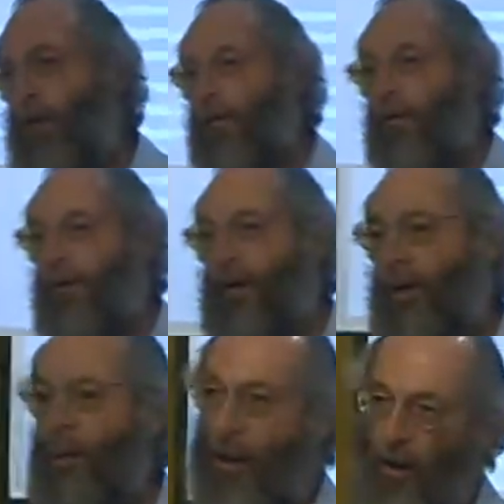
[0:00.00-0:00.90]
for
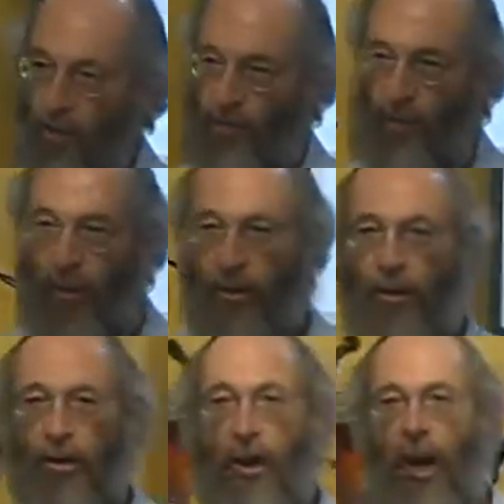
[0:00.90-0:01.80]
comparative
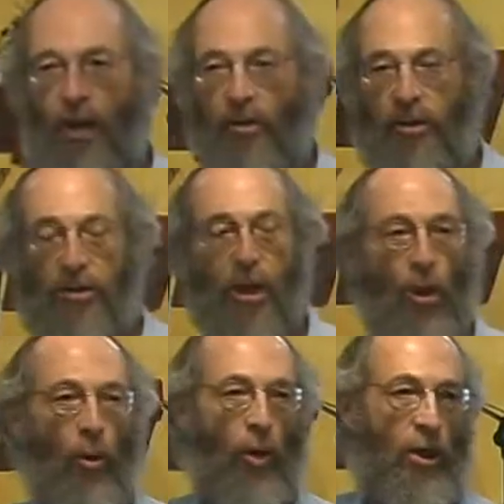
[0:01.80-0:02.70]
political economists
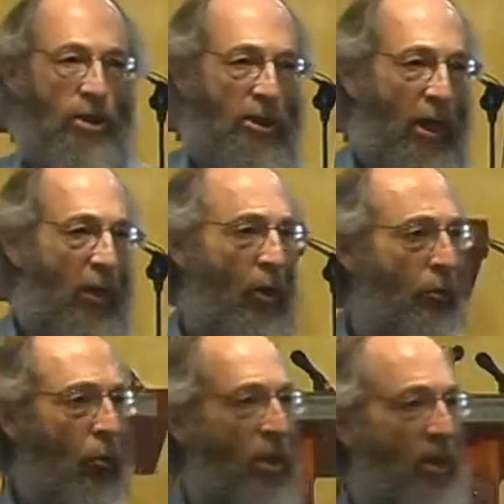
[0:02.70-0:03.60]
who are studying
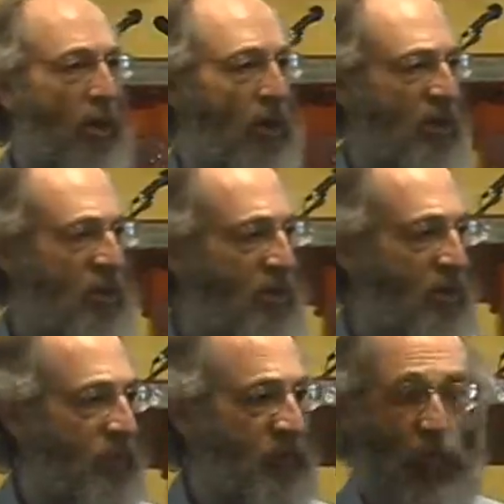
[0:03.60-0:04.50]
authoritarian
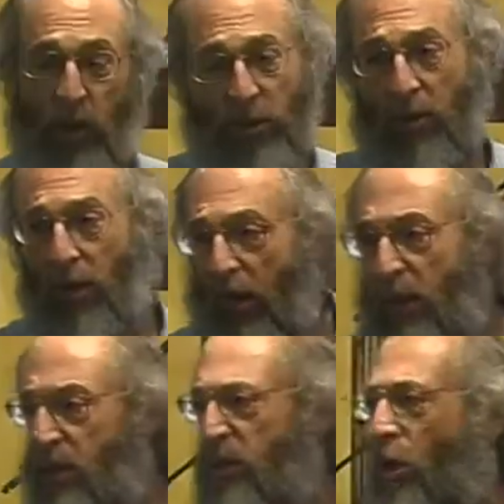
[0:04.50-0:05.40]
systems in which there
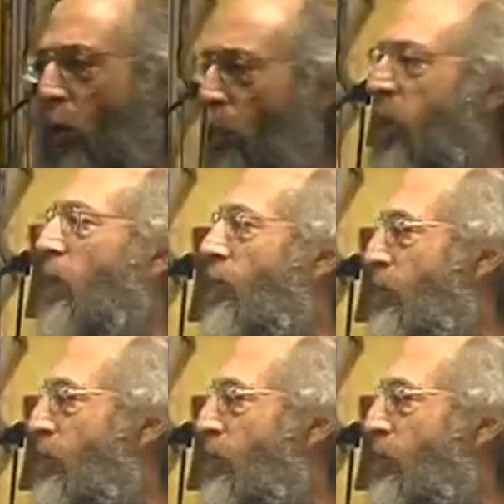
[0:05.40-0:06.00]
is no real